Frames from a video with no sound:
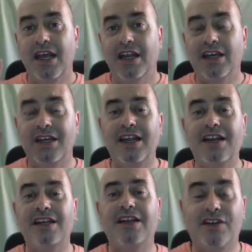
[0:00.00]
can
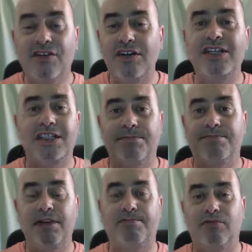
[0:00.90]
increase
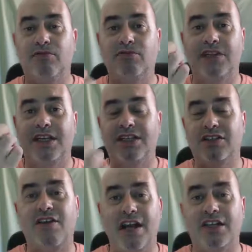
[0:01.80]
people's
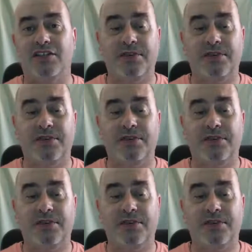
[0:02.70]
interaction.